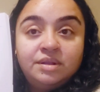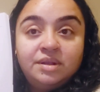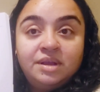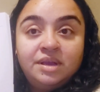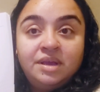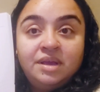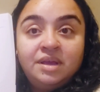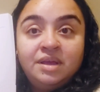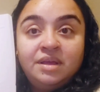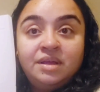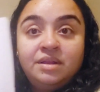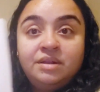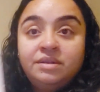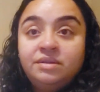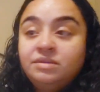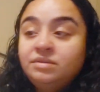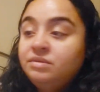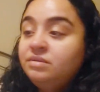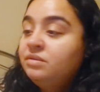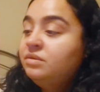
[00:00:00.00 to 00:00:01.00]

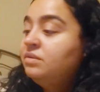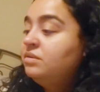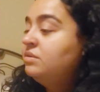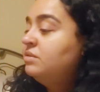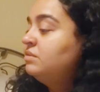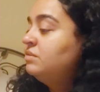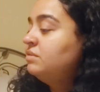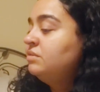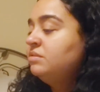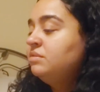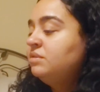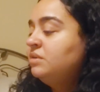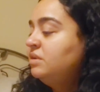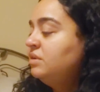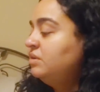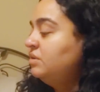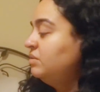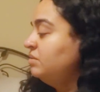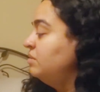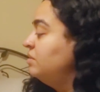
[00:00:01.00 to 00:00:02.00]
And, you
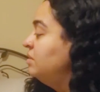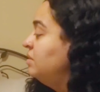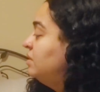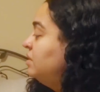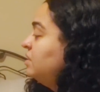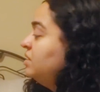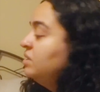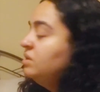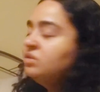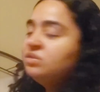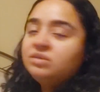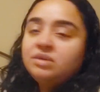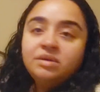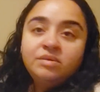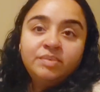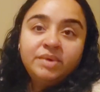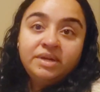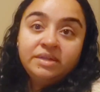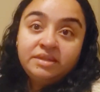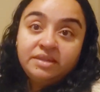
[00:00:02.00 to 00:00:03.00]
know, so I
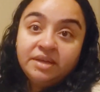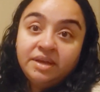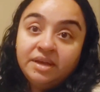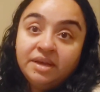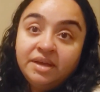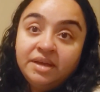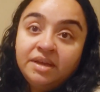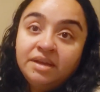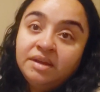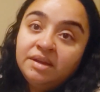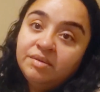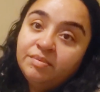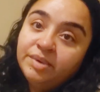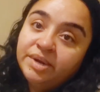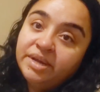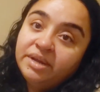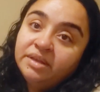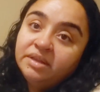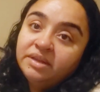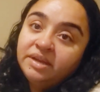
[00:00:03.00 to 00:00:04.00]
write that and I
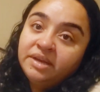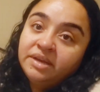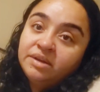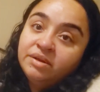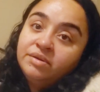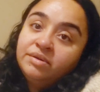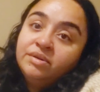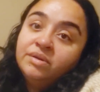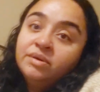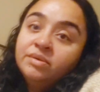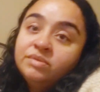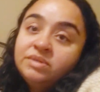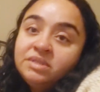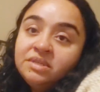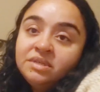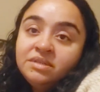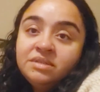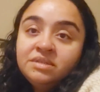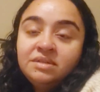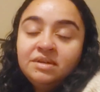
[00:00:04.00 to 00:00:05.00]
write like notes
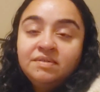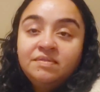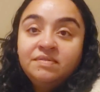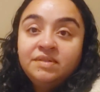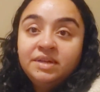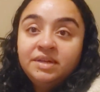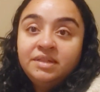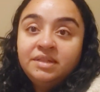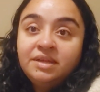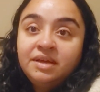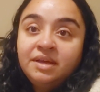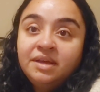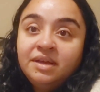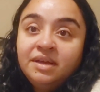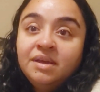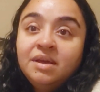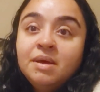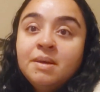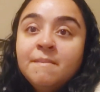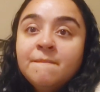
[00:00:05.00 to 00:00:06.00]
and stuff like
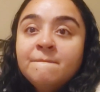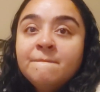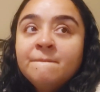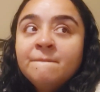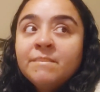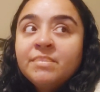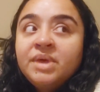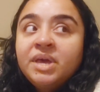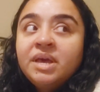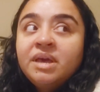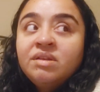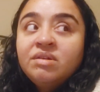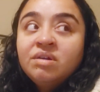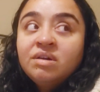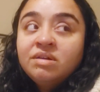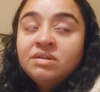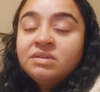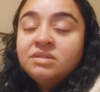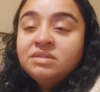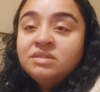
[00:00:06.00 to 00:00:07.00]
that. And
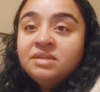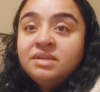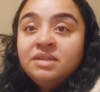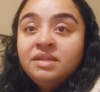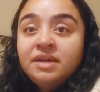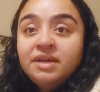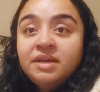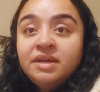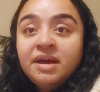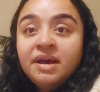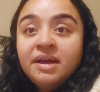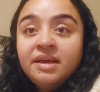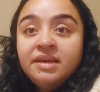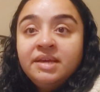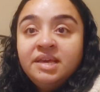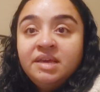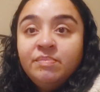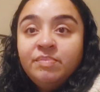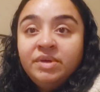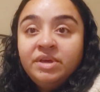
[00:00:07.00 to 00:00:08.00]
honestly, like I
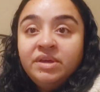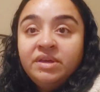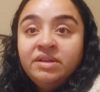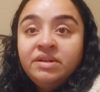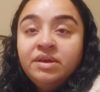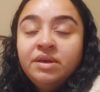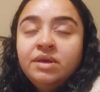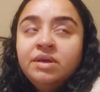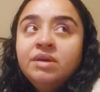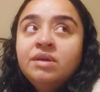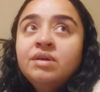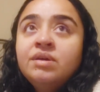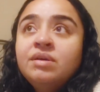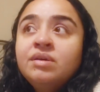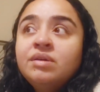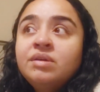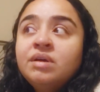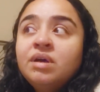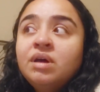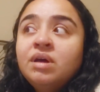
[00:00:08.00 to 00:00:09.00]
keep it
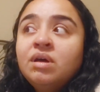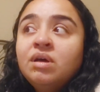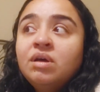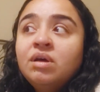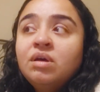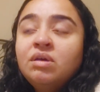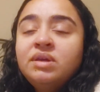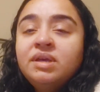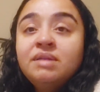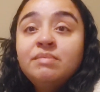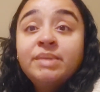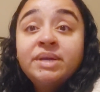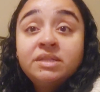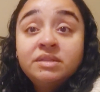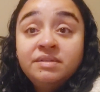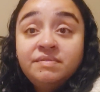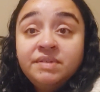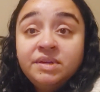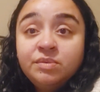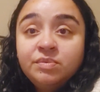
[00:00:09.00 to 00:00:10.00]
uh, in my
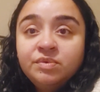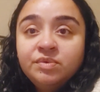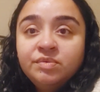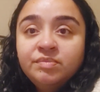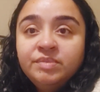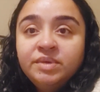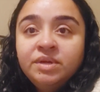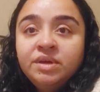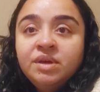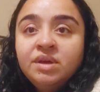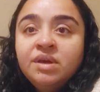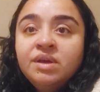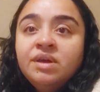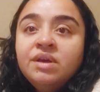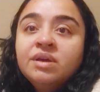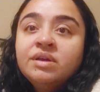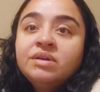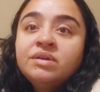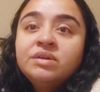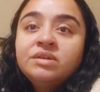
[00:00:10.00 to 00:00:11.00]
living room
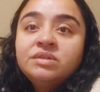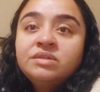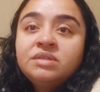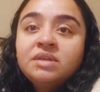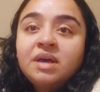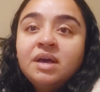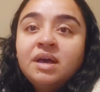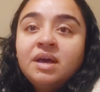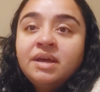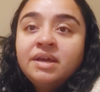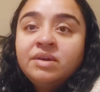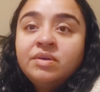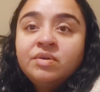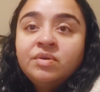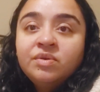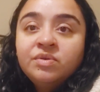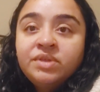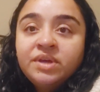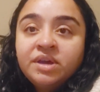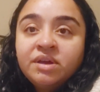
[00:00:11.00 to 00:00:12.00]
because I
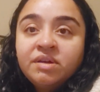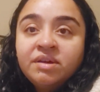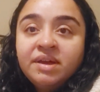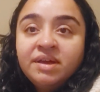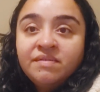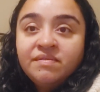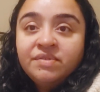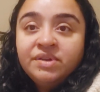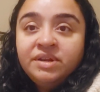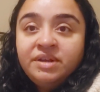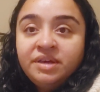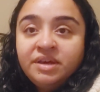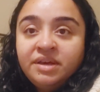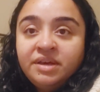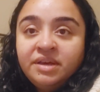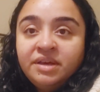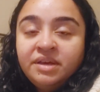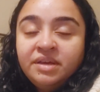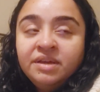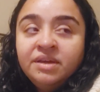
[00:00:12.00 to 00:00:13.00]
go there every
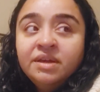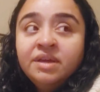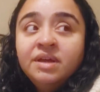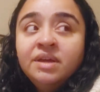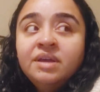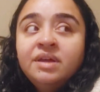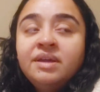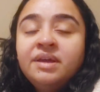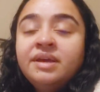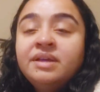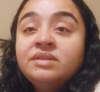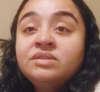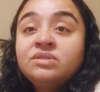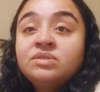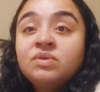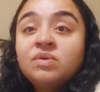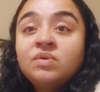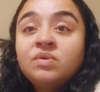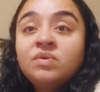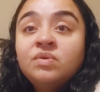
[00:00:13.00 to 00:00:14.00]
day. And
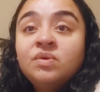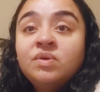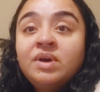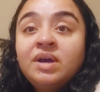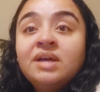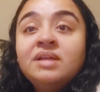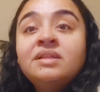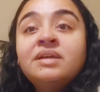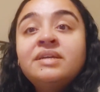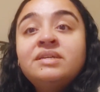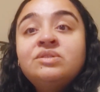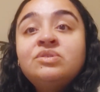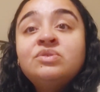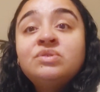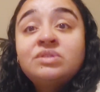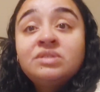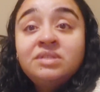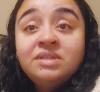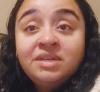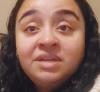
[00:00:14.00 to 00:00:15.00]
so I like to
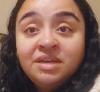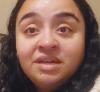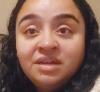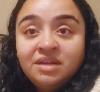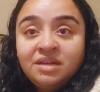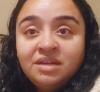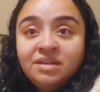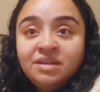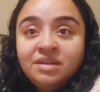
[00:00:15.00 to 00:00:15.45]
see it,